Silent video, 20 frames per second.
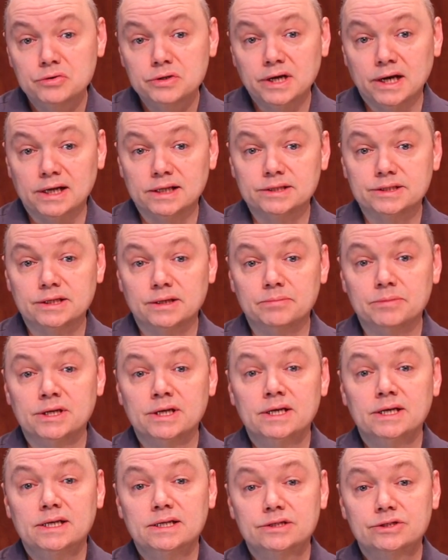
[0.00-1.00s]
concept
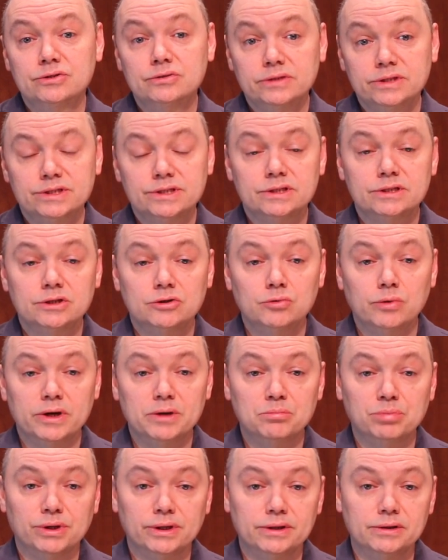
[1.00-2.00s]
is to listen to
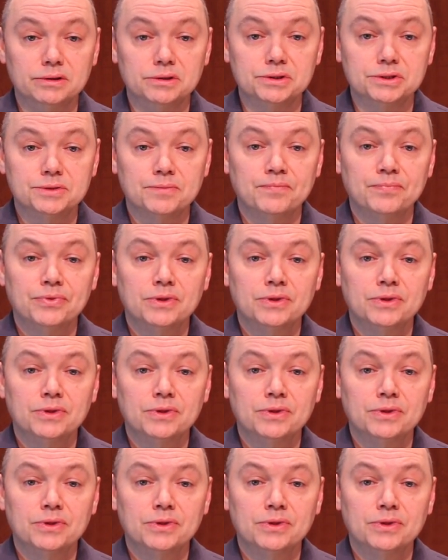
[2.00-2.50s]
great players.